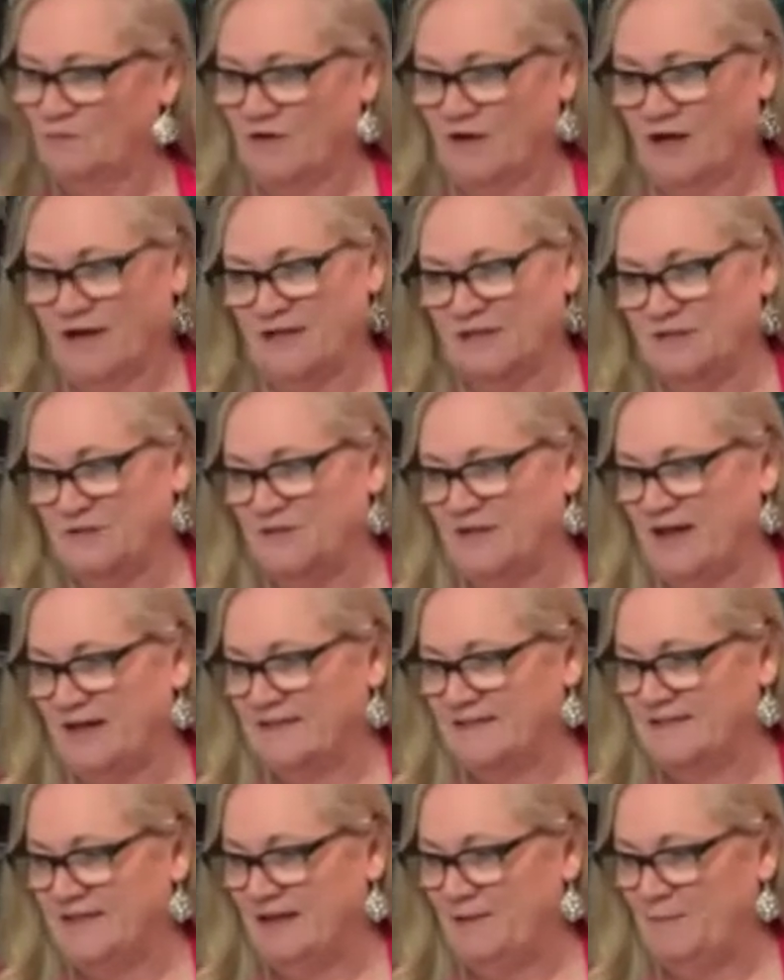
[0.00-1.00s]
We're not going to do
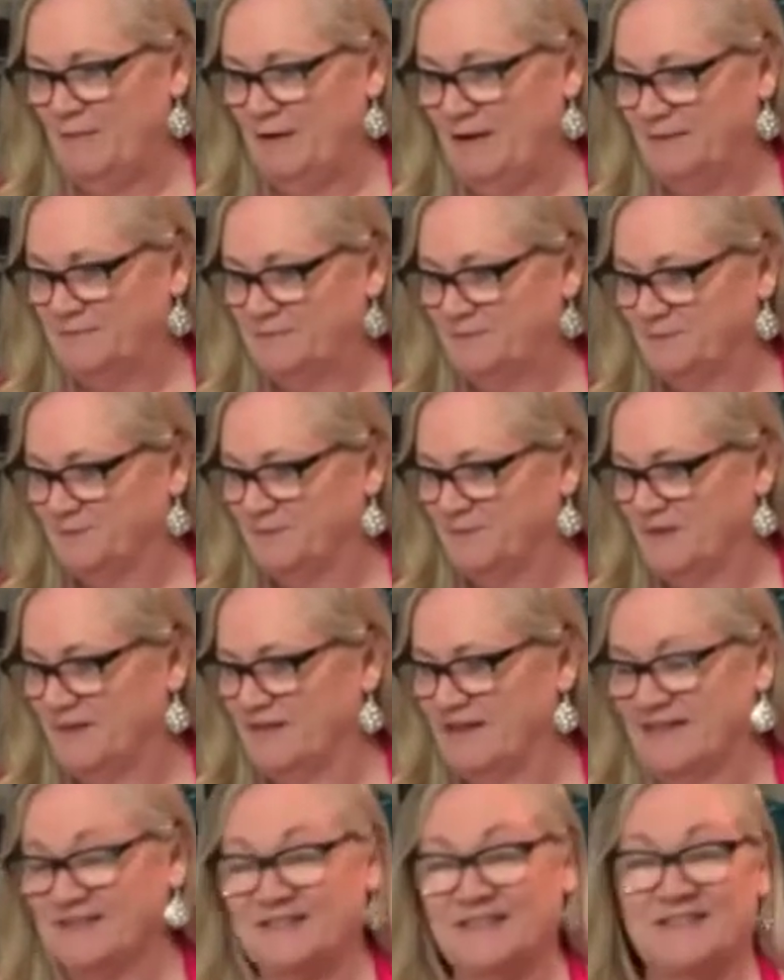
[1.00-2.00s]
that today, but
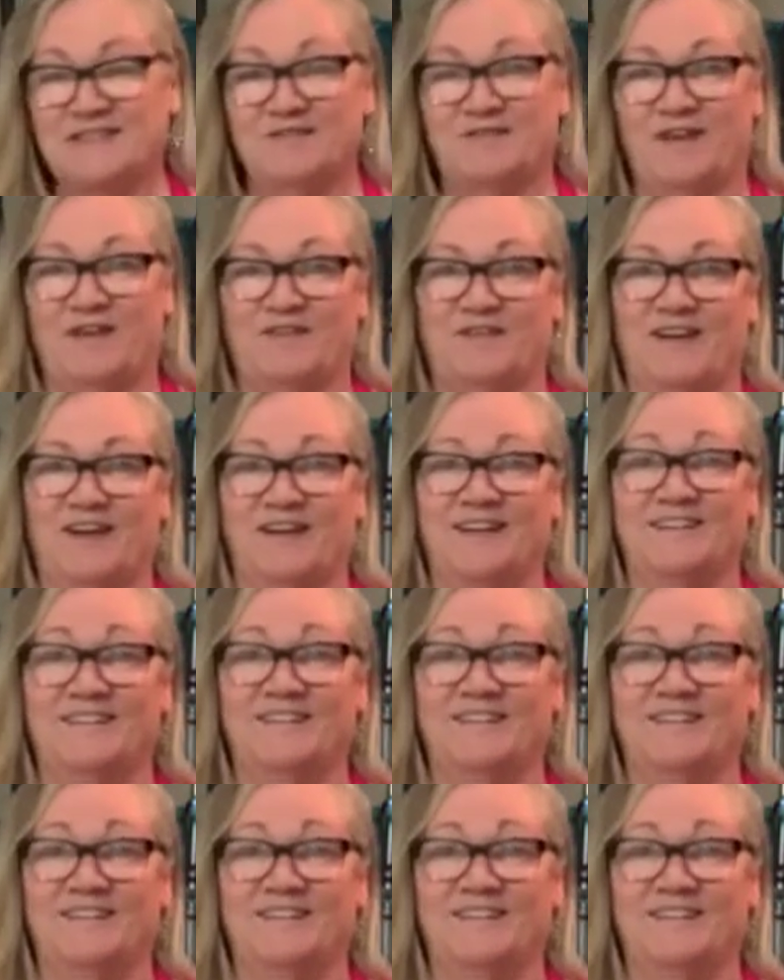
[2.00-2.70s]
that's his favorite.